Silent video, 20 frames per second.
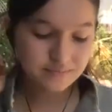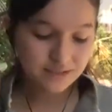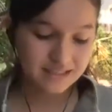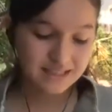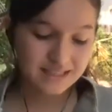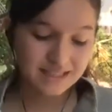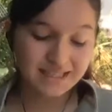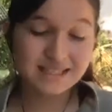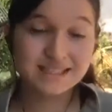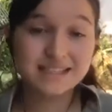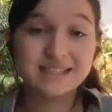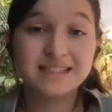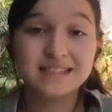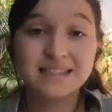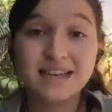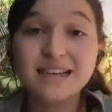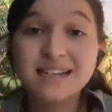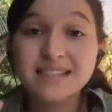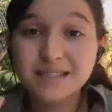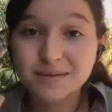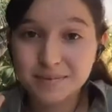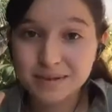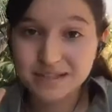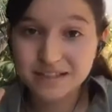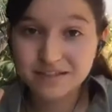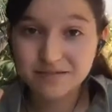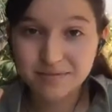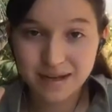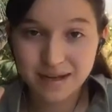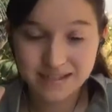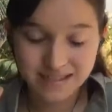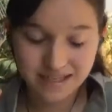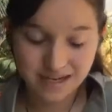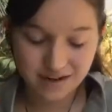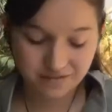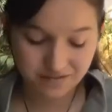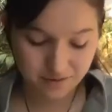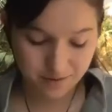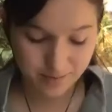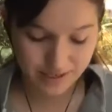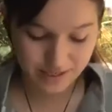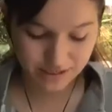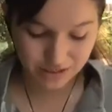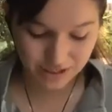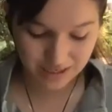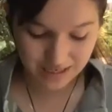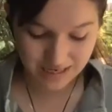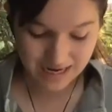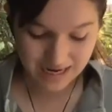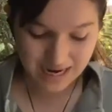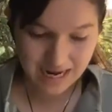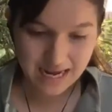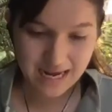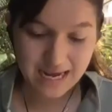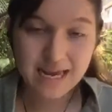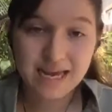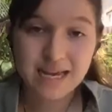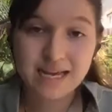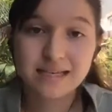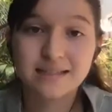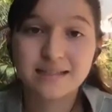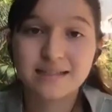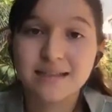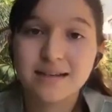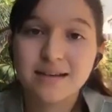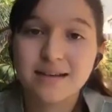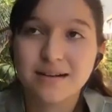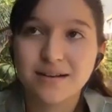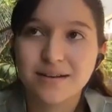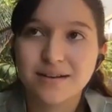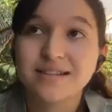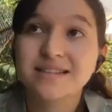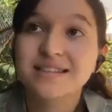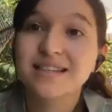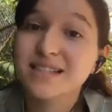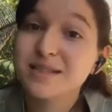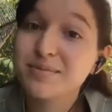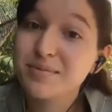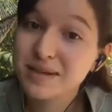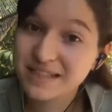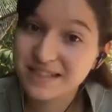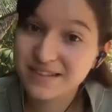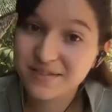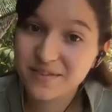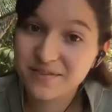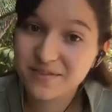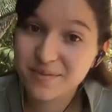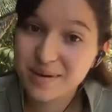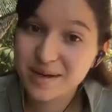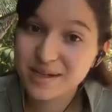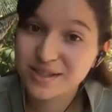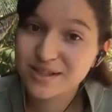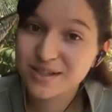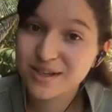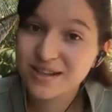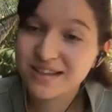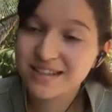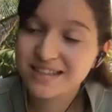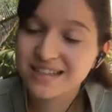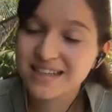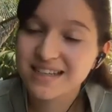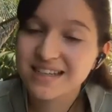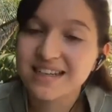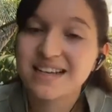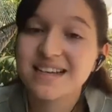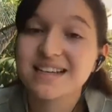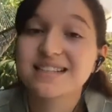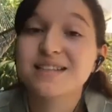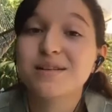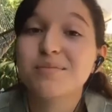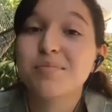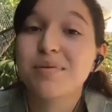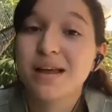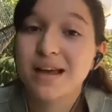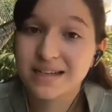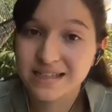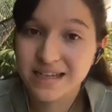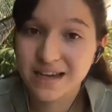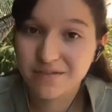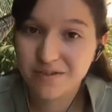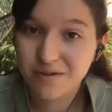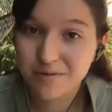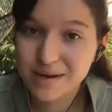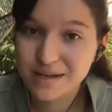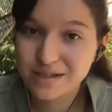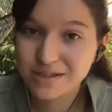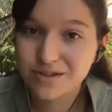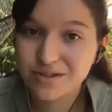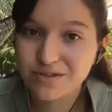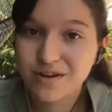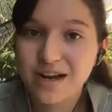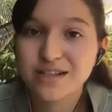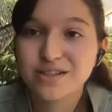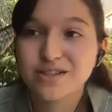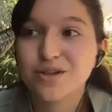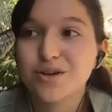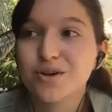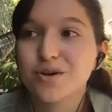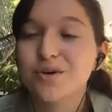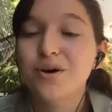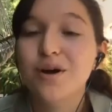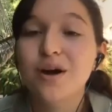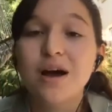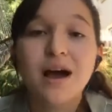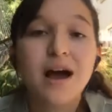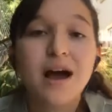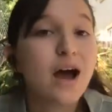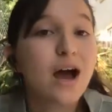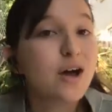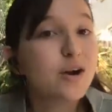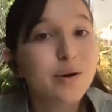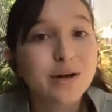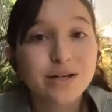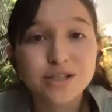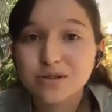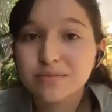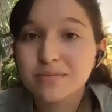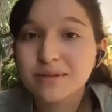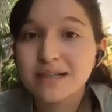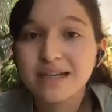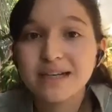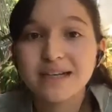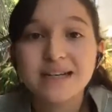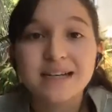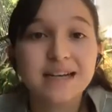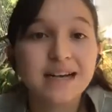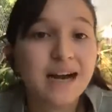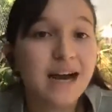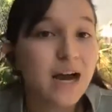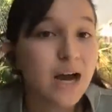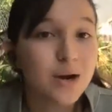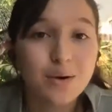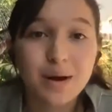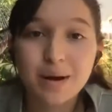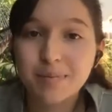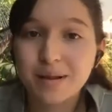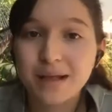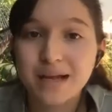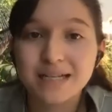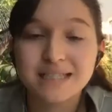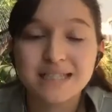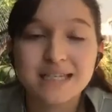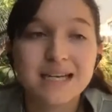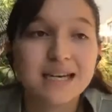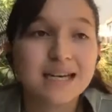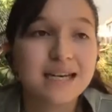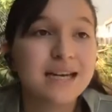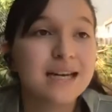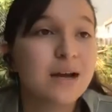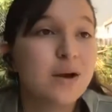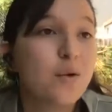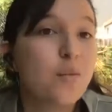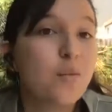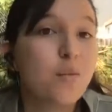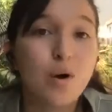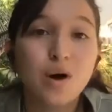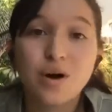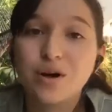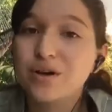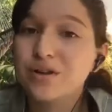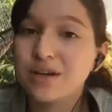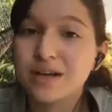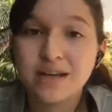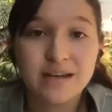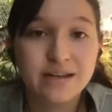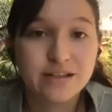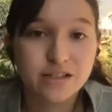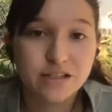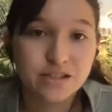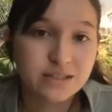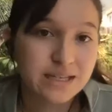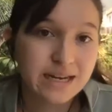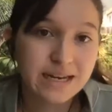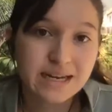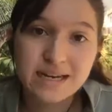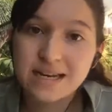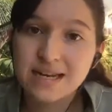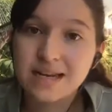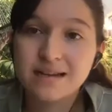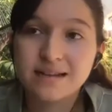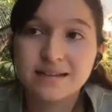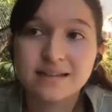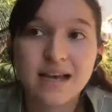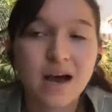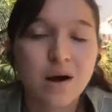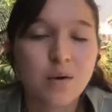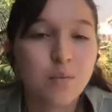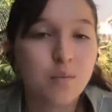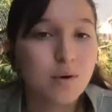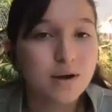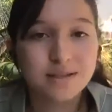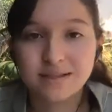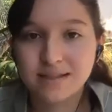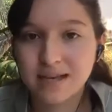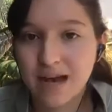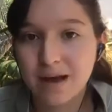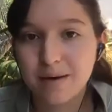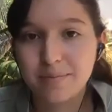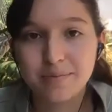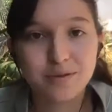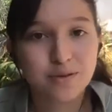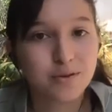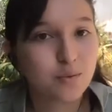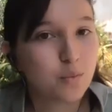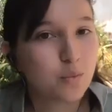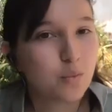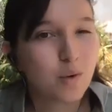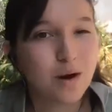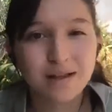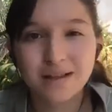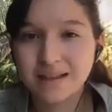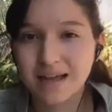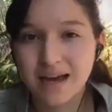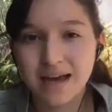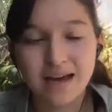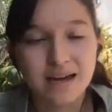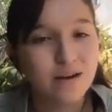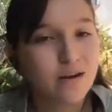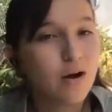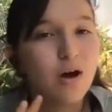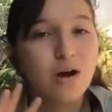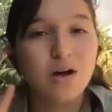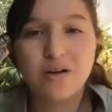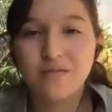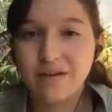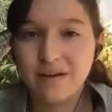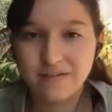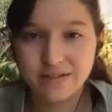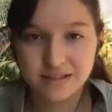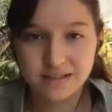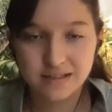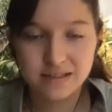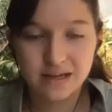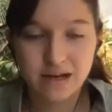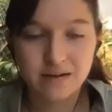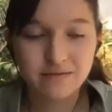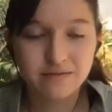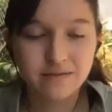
The sixth piece of planting information the sixth piece of information on the seed is the planting information, right? So how do I germinate it? How do I plant it? What are the conditions that it needs? At what depth? What light? All of that fun stuff.